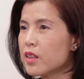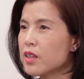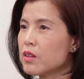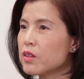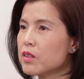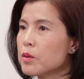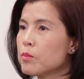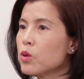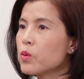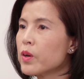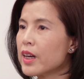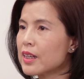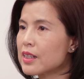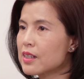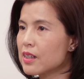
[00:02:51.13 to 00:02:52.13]
they're, they're more
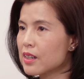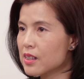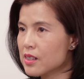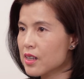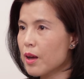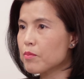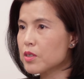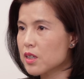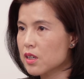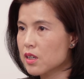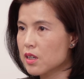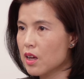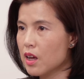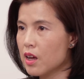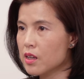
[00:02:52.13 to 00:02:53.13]
willing to accept
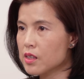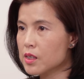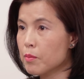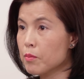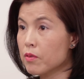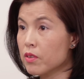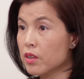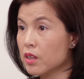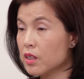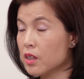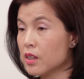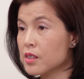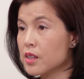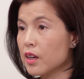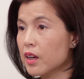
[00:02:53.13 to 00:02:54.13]
uh, some of the
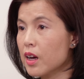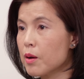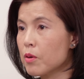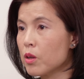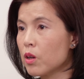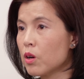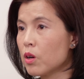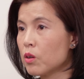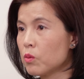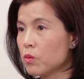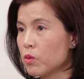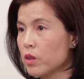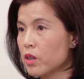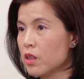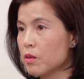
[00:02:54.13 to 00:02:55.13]
things that come
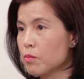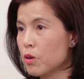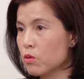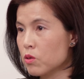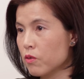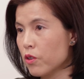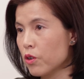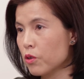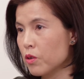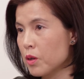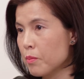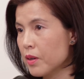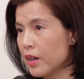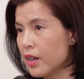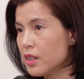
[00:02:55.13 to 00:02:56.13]
along with multifocal
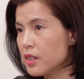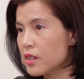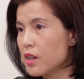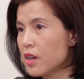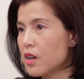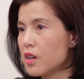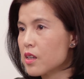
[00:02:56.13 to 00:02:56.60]
implants,